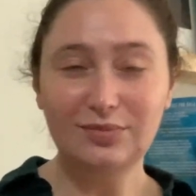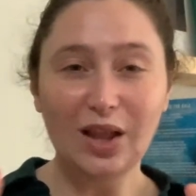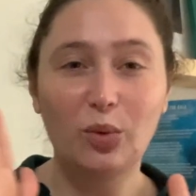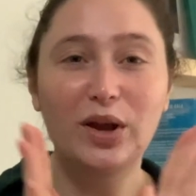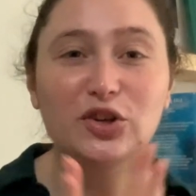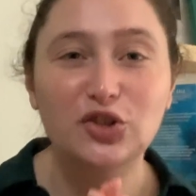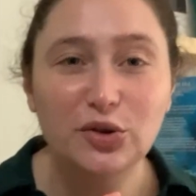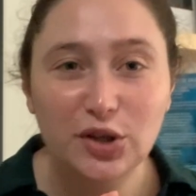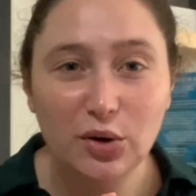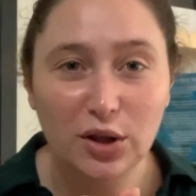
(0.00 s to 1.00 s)
We are so
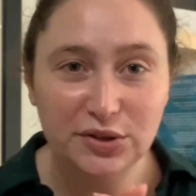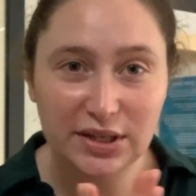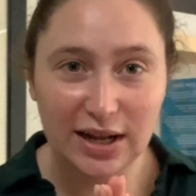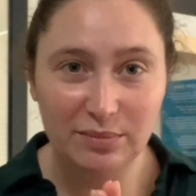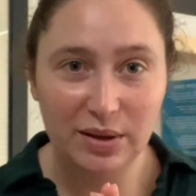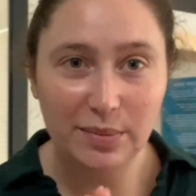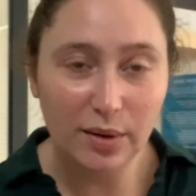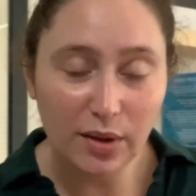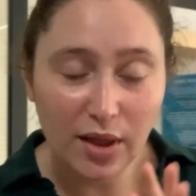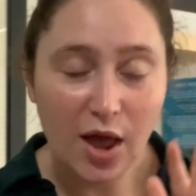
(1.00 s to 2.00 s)
close to done,
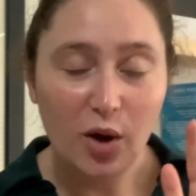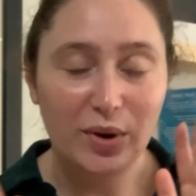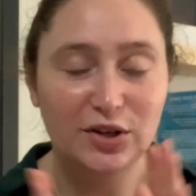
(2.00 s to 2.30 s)
people. We